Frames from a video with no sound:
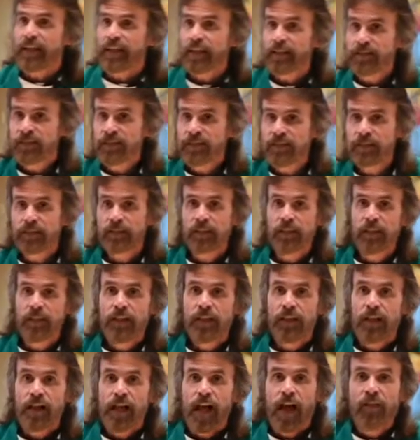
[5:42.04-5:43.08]
this,
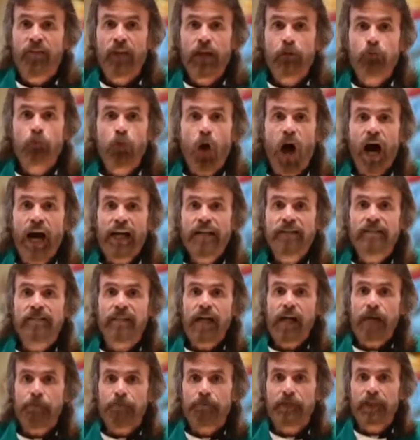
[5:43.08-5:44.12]
and they
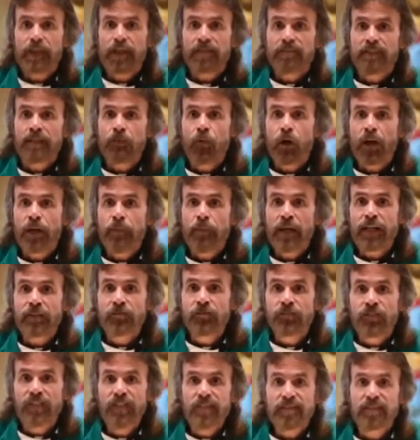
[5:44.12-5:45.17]
rise up because they want to
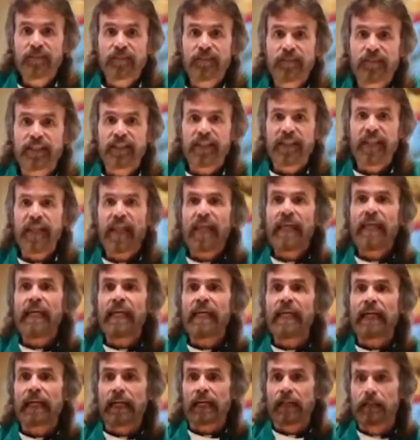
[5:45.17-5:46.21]
make Jesus the
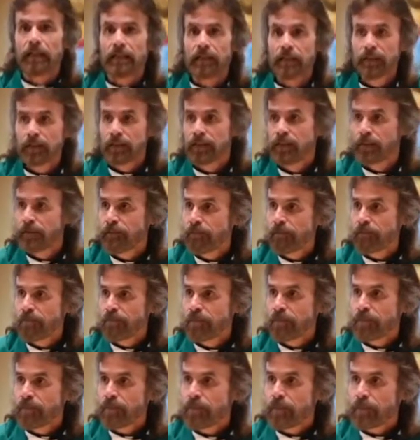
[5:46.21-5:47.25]
king.
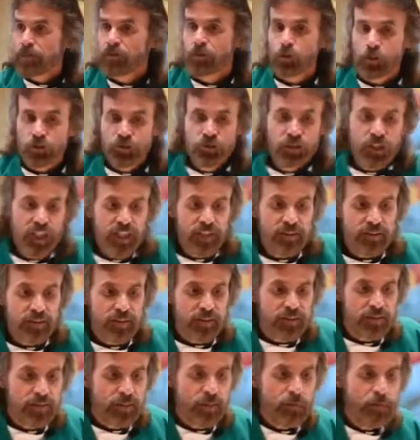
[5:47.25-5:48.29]
And so
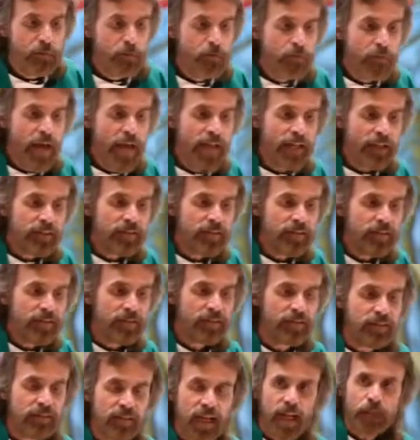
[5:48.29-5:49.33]
Jesus makes
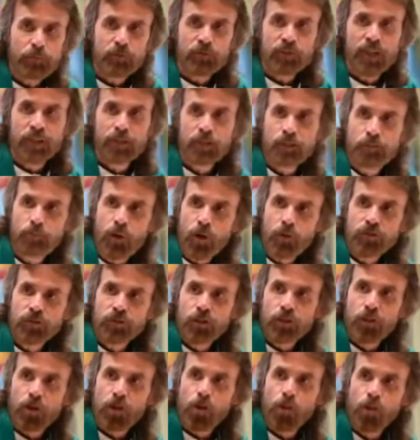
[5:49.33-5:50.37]
his disciples get in the
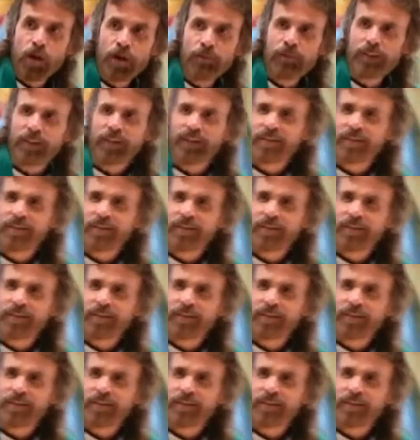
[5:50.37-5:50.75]
boat to go away